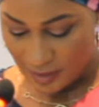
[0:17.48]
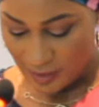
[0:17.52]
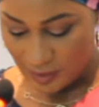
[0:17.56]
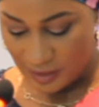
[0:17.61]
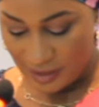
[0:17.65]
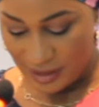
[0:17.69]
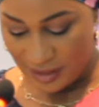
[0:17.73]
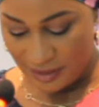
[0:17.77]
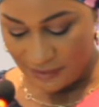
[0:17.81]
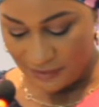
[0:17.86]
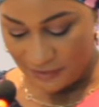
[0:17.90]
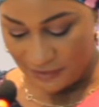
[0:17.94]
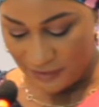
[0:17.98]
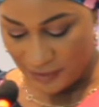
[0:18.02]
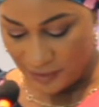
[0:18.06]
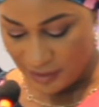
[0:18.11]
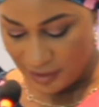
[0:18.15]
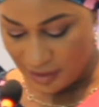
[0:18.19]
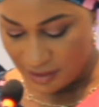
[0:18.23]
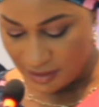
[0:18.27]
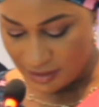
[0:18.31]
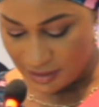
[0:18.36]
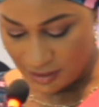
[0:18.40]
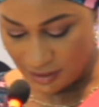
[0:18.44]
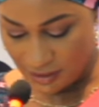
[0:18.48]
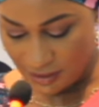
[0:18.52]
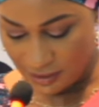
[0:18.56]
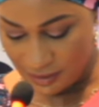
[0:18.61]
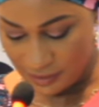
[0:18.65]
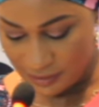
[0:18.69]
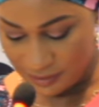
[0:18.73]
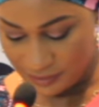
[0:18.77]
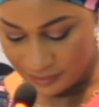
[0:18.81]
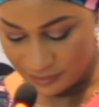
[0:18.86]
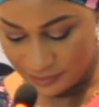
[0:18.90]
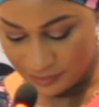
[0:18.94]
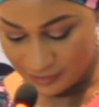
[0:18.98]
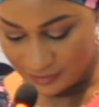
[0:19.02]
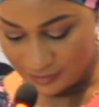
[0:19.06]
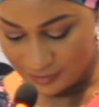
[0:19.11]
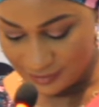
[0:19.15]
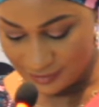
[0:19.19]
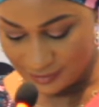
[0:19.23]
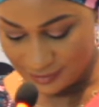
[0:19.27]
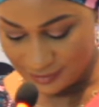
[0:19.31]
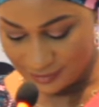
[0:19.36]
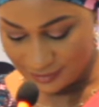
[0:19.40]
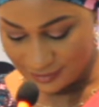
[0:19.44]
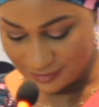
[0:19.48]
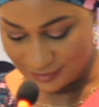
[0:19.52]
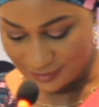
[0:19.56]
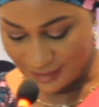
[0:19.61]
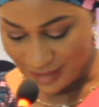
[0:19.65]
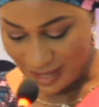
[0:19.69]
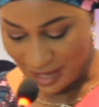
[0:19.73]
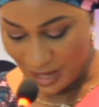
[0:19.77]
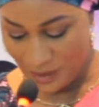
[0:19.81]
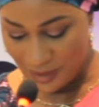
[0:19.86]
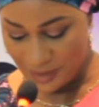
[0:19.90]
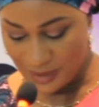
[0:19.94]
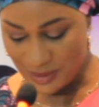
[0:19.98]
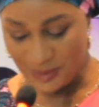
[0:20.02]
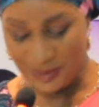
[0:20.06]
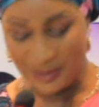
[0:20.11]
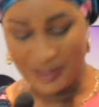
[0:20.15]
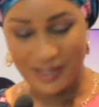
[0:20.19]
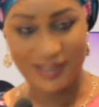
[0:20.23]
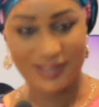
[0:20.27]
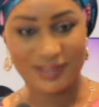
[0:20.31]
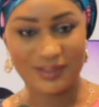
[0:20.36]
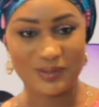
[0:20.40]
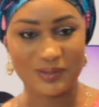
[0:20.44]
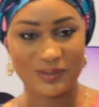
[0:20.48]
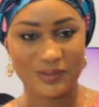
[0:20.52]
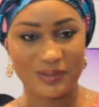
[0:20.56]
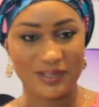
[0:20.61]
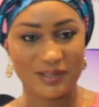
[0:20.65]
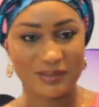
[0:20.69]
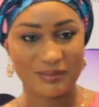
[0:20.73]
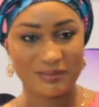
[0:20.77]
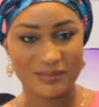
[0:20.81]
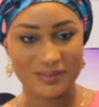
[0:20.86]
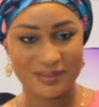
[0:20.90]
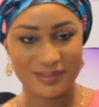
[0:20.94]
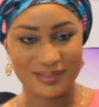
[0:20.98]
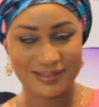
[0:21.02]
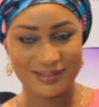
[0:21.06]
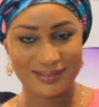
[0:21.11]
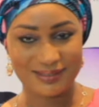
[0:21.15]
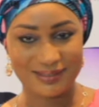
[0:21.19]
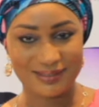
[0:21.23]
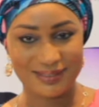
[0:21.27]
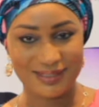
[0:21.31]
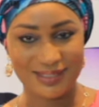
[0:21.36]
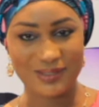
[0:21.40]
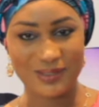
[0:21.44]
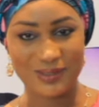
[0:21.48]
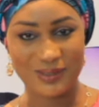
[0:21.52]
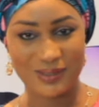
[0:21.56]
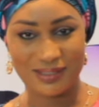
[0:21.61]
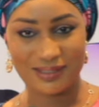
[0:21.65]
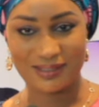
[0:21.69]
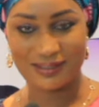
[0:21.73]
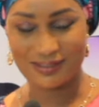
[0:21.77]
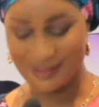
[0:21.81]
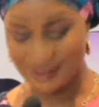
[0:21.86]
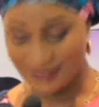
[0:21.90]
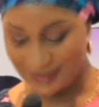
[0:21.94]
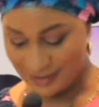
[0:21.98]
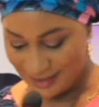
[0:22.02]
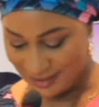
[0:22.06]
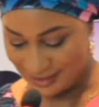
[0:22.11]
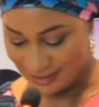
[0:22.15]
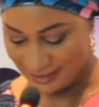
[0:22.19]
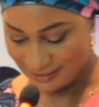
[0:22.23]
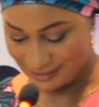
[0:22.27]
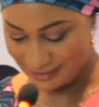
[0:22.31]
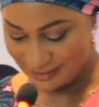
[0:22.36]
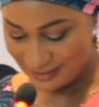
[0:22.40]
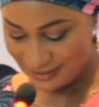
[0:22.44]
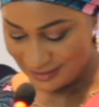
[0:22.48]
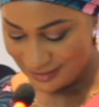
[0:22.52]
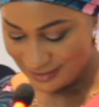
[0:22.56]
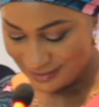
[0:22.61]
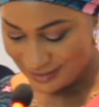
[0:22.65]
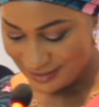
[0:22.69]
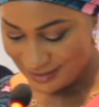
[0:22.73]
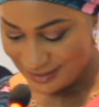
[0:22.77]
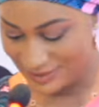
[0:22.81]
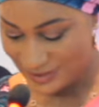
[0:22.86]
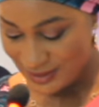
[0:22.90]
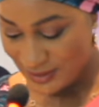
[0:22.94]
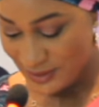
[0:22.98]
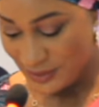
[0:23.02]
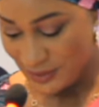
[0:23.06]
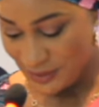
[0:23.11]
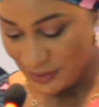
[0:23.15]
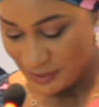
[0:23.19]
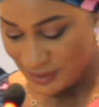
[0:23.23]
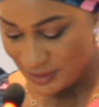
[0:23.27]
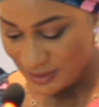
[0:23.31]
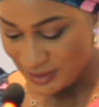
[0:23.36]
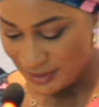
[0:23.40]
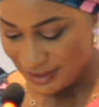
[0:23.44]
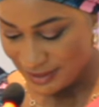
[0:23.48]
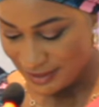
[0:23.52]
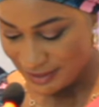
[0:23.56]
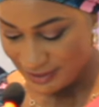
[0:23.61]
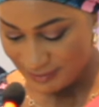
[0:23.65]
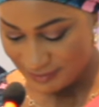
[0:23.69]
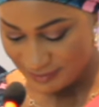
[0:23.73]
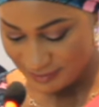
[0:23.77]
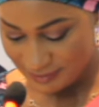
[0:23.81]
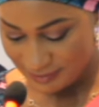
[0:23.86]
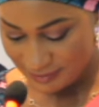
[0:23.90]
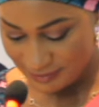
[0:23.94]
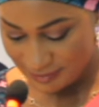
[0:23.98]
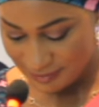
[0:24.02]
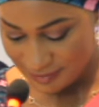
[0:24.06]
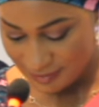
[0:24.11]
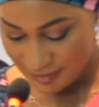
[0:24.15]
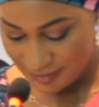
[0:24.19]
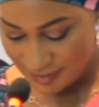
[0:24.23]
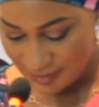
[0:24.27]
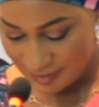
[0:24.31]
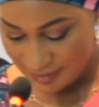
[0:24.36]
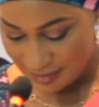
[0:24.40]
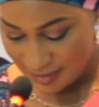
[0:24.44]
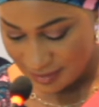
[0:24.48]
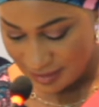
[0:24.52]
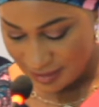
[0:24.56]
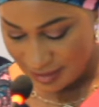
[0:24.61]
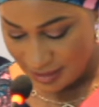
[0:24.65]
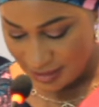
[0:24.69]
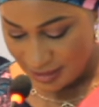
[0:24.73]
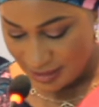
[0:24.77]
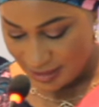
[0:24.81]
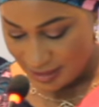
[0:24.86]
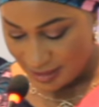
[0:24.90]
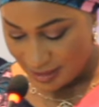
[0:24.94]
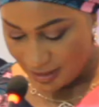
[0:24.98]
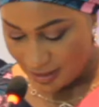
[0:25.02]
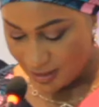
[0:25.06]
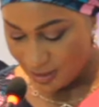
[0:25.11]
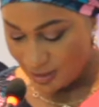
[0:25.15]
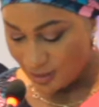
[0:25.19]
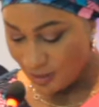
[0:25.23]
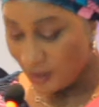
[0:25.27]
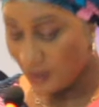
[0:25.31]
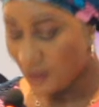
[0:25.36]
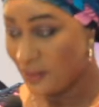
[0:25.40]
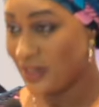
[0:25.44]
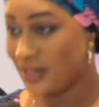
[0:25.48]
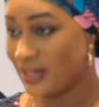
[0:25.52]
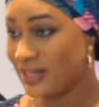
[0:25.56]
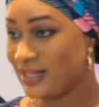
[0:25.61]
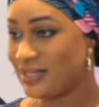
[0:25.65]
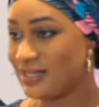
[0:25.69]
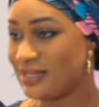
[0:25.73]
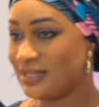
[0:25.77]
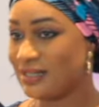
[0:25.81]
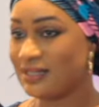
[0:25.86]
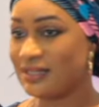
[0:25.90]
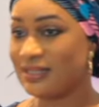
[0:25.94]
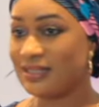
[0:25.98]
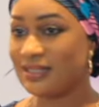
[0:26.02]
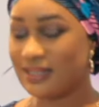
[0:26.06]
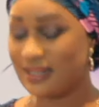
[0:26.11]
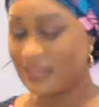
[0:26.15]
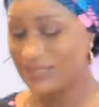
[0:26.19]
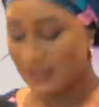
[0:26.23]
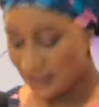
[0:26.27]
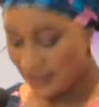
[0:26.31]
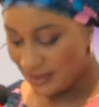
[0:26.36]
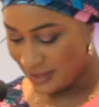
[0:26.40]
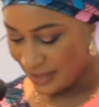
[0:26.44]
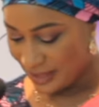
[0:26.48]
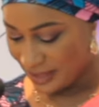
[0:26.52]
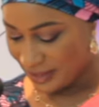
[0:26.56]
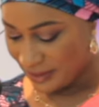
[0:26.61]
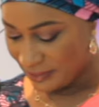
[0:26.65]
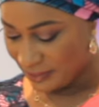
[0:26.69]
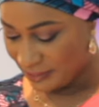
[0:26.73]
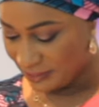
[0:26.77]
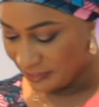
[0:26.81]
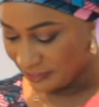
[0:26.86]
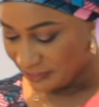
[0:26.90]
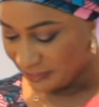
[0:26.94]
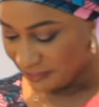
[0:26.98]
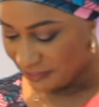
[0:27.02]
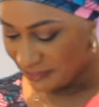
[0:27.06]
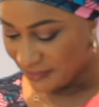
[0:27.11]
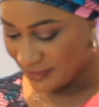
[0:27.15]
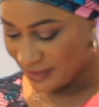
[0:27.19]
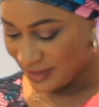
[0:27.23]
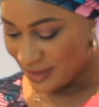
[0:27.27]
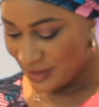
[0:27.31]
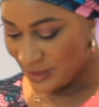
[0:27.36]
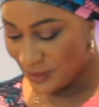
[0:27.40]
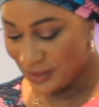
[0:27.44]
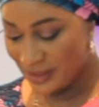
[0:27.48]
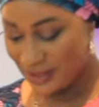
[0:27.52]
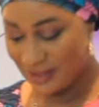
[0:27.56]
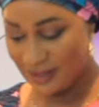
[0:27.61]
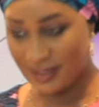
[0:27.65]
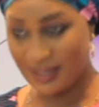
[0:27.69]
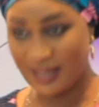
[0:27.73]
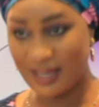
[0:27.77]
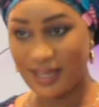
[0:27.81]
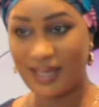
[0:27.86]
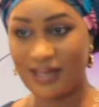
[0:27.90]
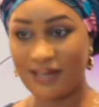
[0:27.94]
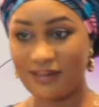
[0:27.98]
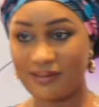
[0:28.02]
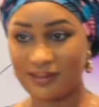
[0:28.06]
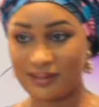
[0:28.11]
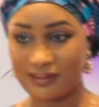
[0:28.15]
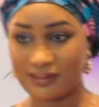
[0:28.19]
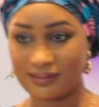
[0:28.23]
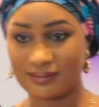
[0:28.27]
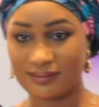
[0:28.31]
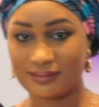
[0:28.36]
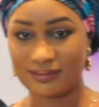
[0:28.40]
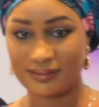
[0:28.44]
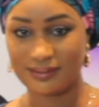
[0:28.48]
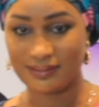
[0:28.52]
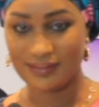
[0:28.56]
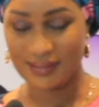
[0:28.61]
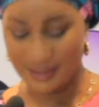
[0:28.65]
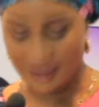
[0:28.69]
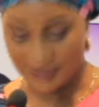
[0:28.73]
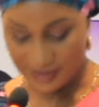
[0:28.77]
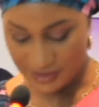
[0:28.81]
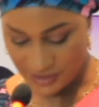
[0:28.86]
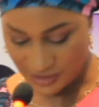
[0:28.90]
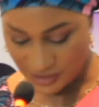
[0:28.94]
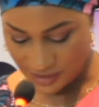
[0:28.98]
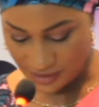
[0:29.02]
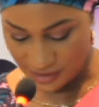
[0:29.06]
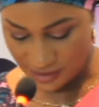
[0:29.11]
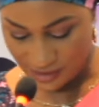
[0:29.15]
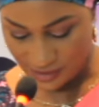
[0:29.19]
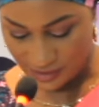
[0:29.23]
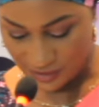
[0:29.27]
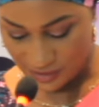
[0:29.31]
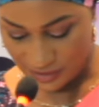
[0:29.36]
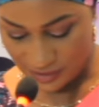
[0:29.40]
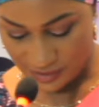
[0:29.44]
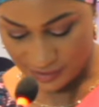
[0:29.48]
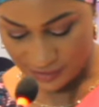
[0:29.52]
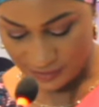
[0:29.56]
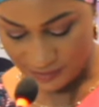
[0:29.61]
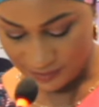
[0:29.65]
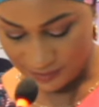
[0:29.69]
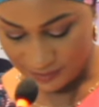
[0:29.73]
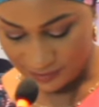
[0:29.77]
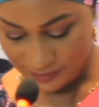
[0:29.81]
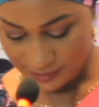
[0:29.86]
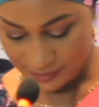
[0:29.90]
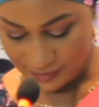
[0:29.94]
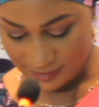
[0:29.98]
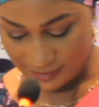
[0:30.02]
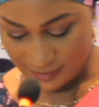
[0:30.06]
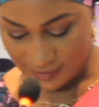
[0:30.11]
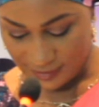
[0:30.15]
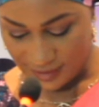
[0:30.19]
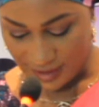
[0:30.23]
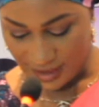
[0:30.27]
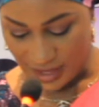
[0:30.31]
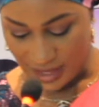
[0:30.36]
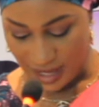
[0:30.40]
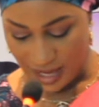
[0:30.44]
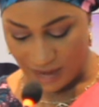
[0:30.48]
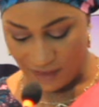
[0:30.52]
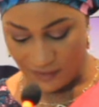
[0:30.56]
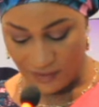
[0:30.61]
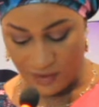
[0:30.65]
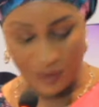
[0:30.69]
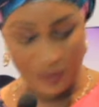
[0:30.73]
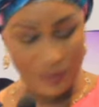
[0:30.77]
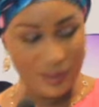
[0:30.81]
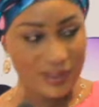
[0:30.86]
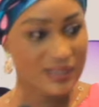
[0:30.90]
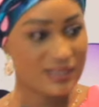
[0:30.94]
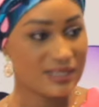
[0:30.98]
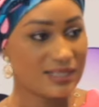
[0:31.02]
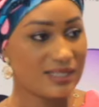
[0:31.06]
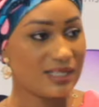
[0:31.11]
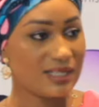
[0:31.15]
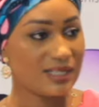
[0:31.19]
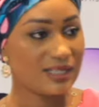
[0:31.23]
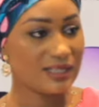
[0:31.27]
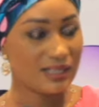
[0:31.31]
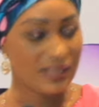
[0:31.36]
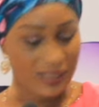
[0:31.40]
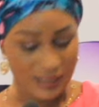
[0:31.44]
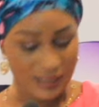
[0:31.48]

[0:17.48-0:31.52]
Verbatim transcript: Only a few years ago, I also held dreams that you held today, you hold today. The story is indeed the same. It's only the era that has changed. I've always seen